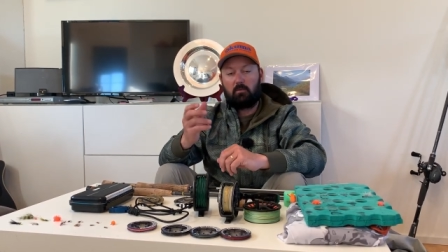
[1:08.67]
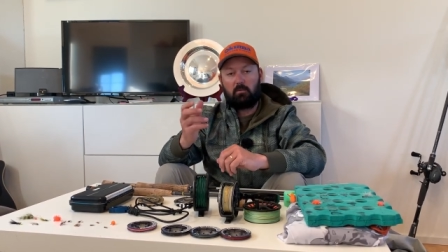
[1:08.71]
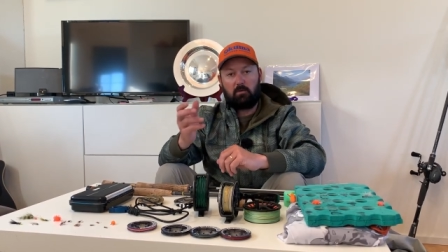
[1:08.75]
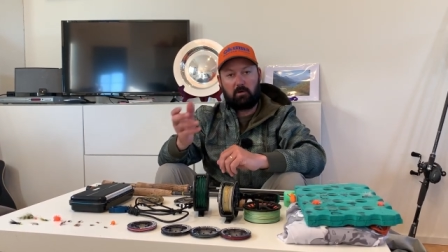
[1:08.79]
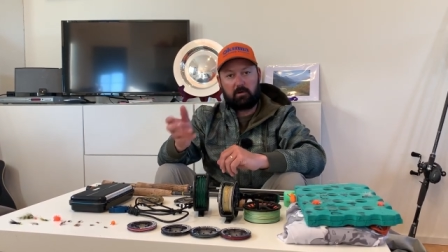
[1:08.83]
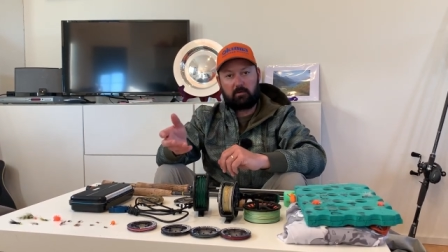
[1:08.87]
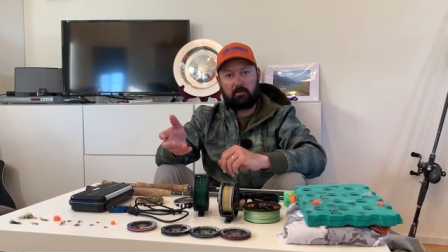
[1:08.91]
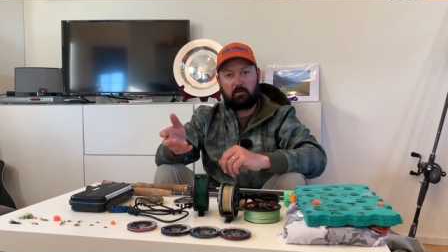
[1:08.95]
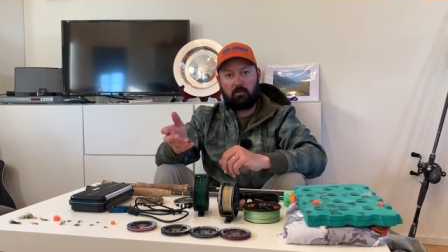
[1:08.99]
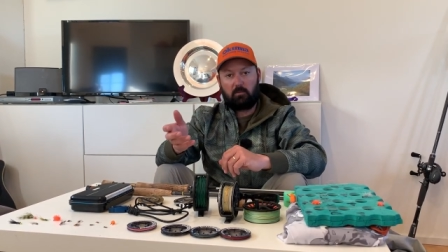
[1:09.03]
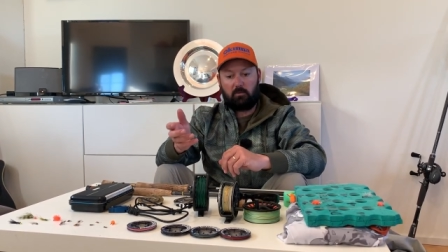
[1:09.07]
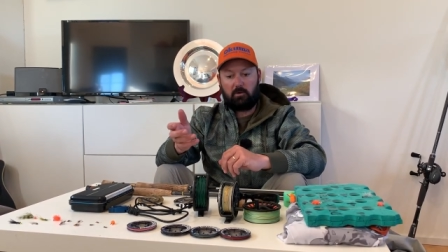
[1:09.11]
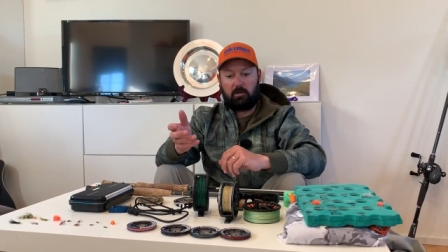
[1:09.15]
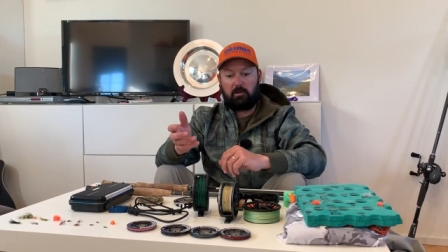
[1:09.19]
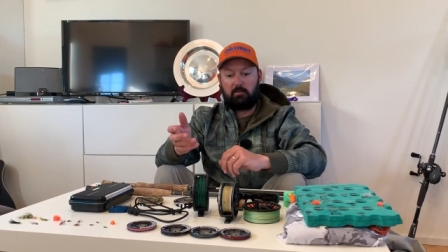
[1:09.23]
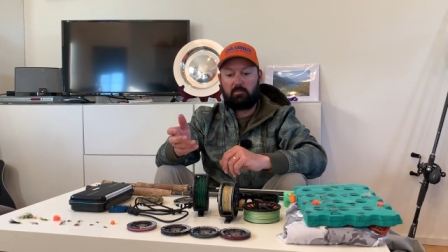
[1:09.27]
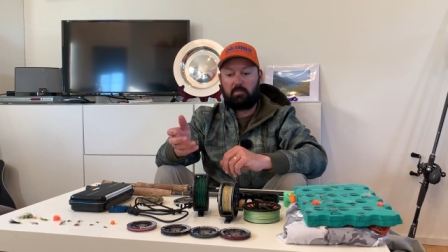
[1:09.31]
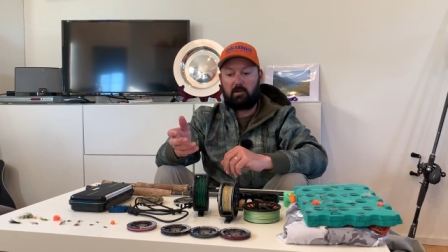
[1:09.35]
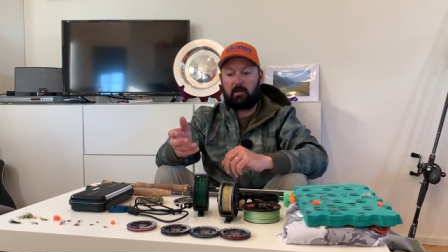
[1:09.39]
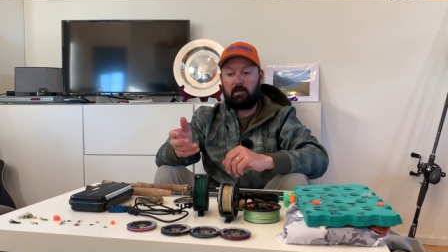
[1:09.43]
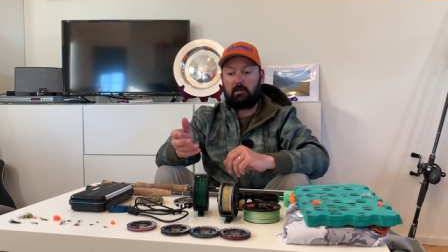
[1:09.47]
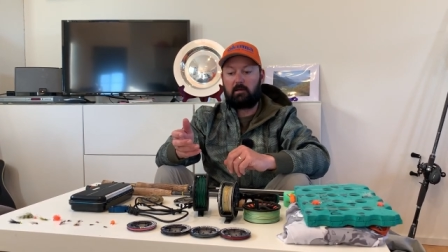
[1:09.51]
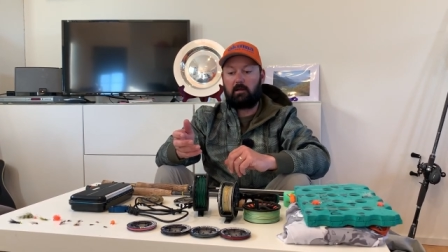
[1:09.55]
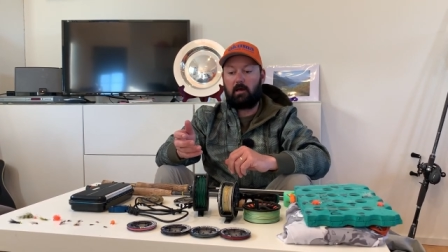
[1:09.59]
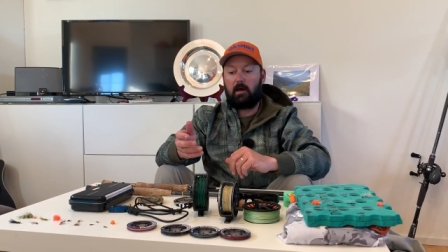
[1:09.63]
once the
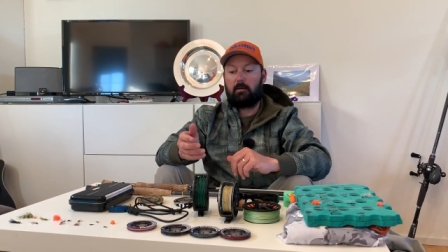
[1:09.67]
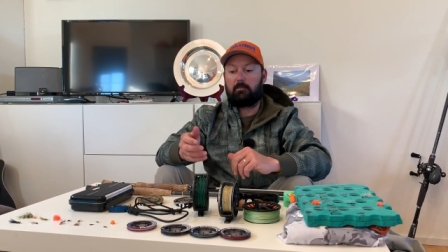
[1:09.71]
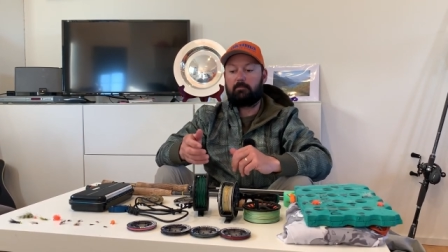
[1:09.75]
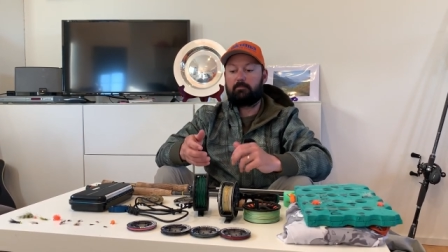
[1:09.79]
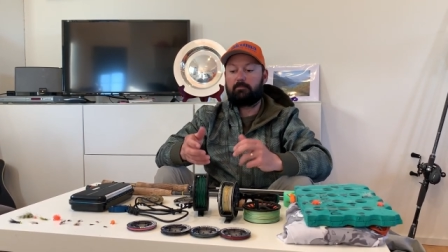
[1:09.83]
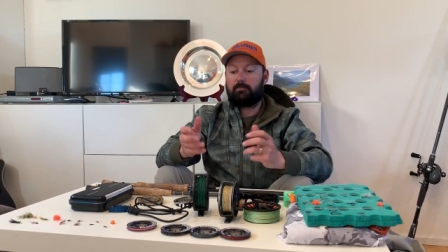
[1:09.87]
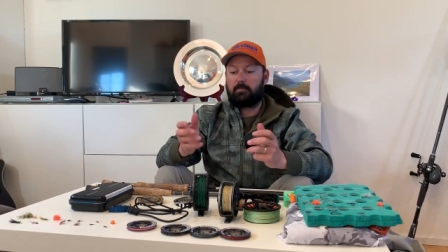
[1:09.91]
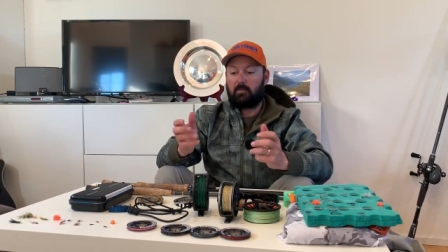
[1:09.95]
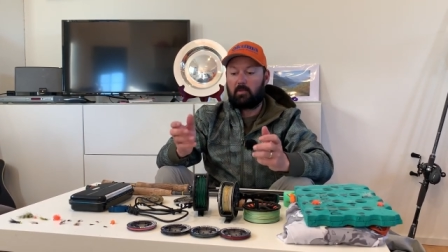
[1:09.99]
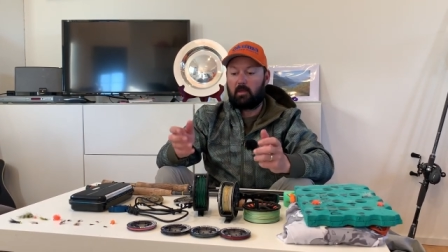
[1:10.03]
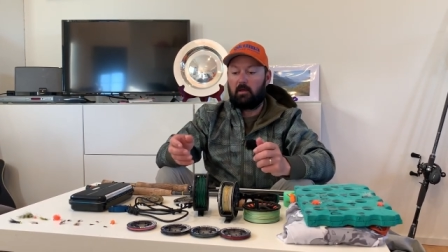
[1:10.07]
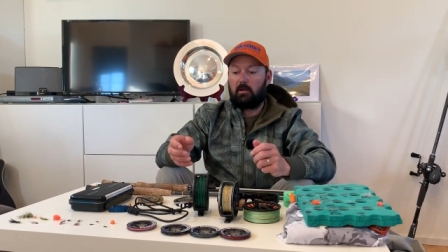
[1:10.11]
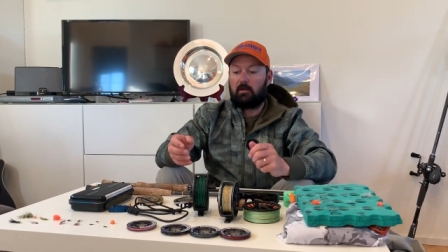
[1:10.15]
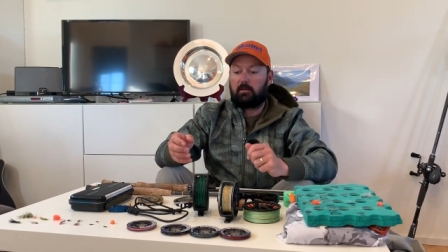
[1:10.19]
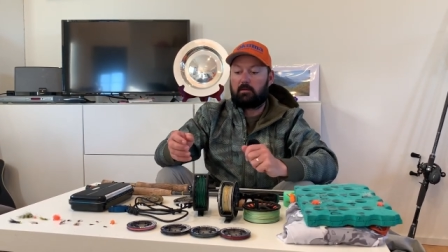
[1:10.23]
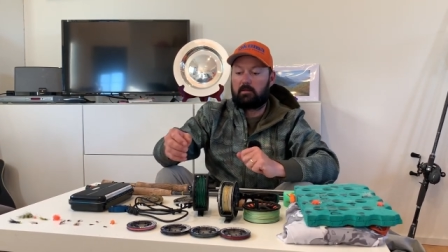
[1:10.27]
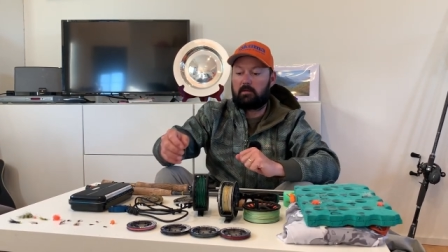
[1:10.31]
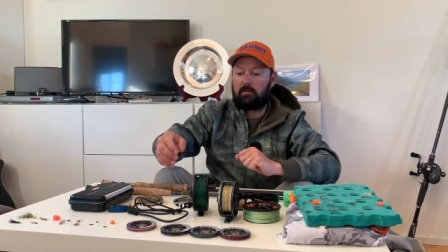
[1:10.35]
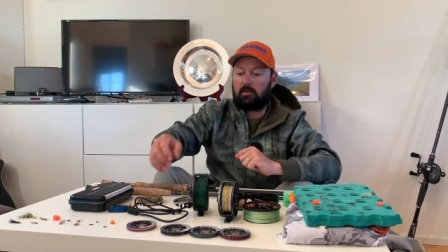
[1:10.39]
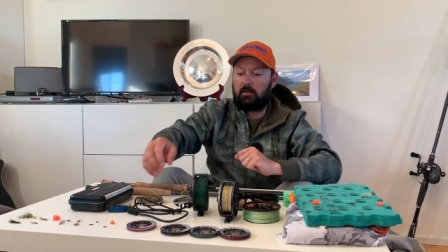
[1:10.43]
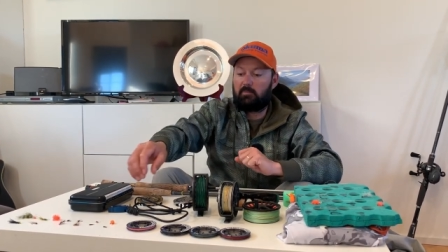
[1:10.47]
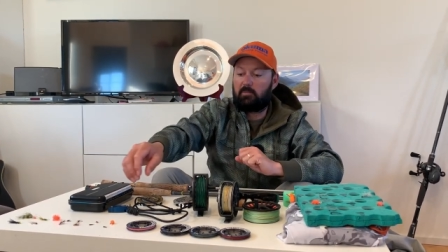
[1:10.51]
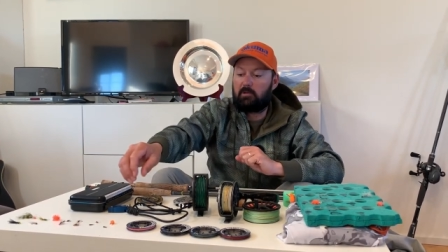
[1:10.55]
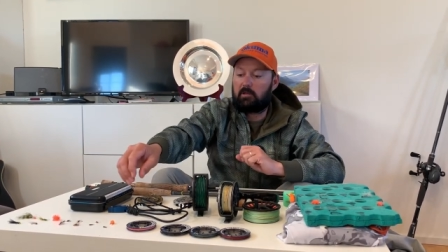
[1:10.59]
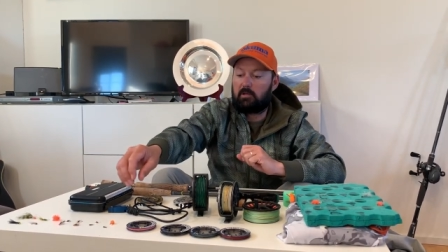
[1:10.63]
wind picked up.
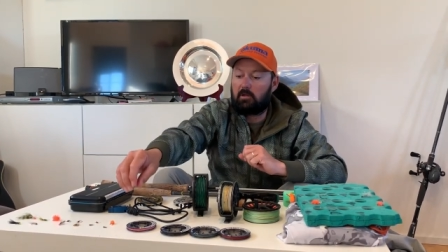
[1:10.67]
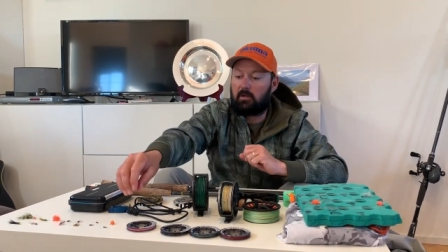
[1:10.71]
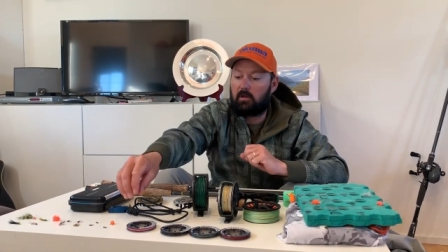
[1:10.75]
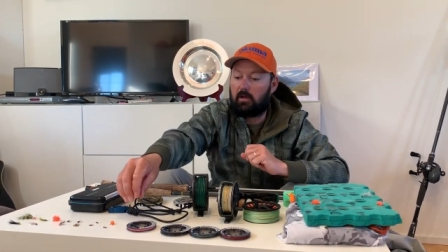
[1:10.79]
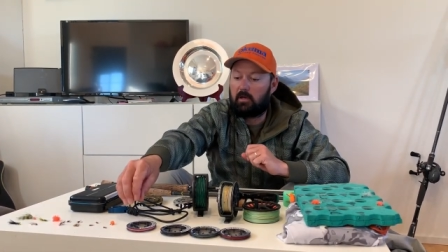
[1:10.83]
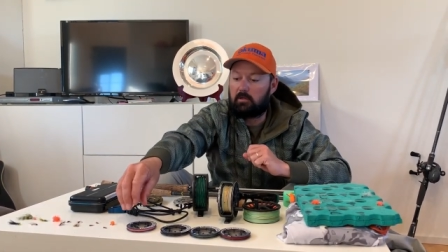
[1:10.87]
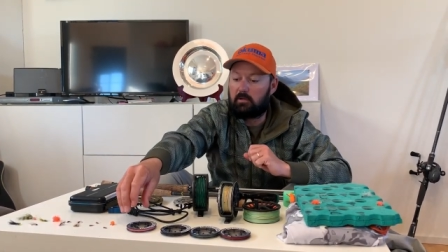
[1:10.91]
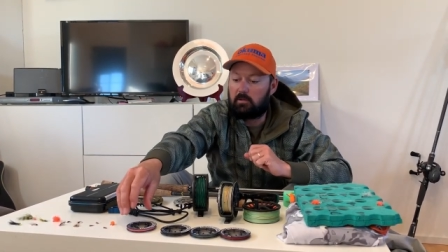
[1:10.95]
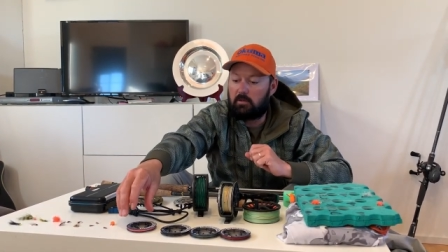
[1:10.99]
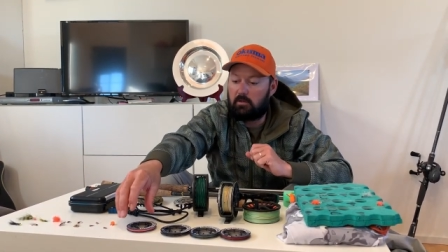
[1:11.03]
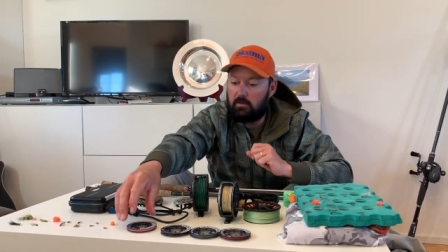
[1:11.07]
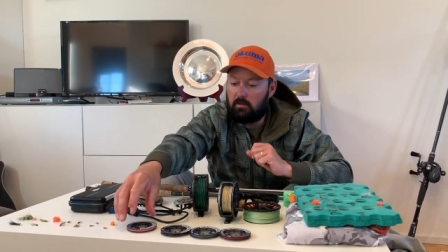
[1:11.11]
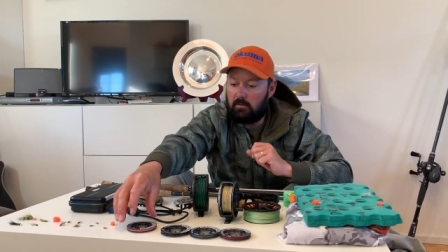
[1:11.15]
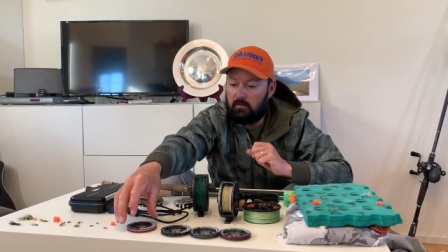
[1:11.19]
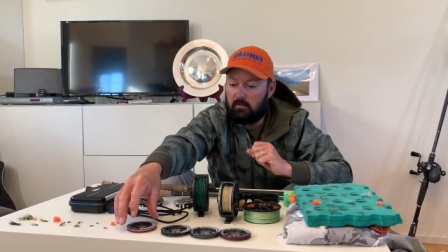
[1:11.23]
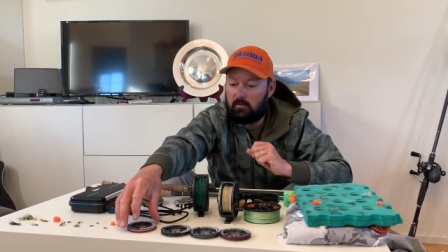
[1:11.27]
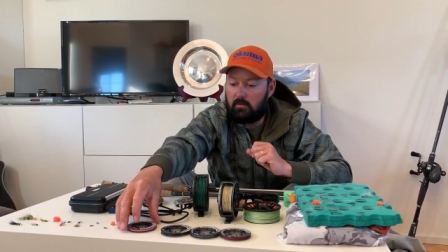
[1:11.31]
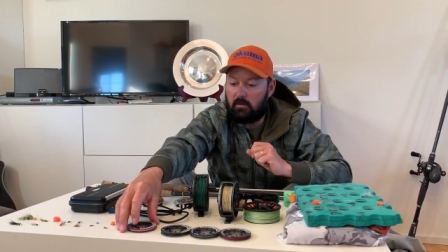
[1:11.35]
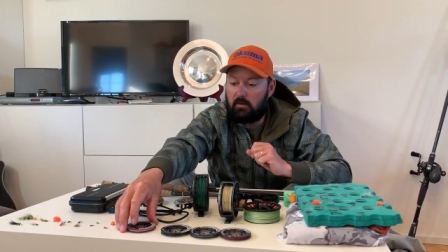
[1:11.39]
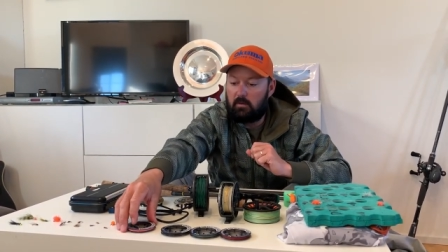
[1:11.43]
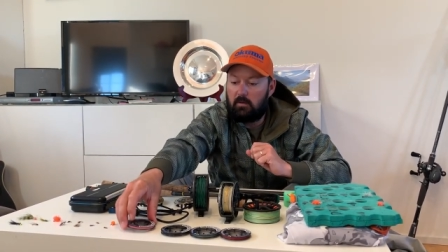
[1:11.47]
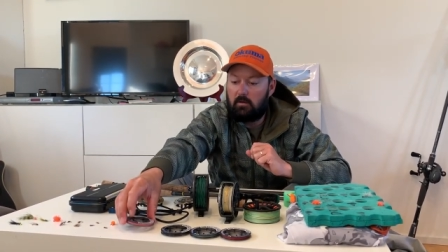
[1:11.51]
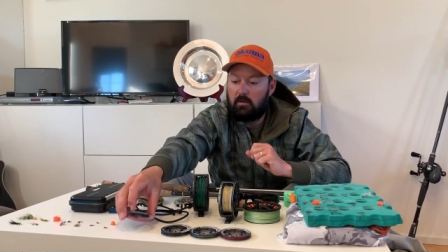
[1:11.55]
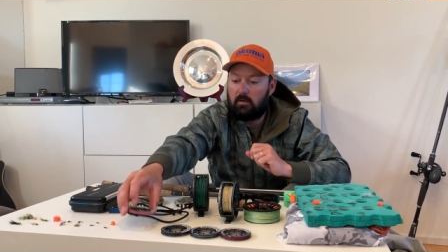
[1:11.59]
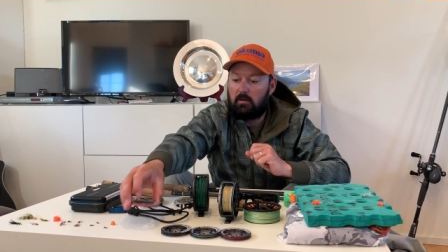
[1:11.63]
The tippet that I
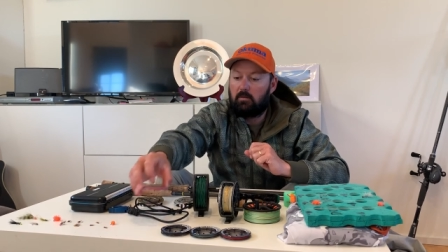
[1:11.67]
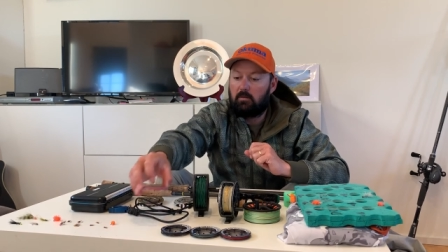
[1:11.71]
used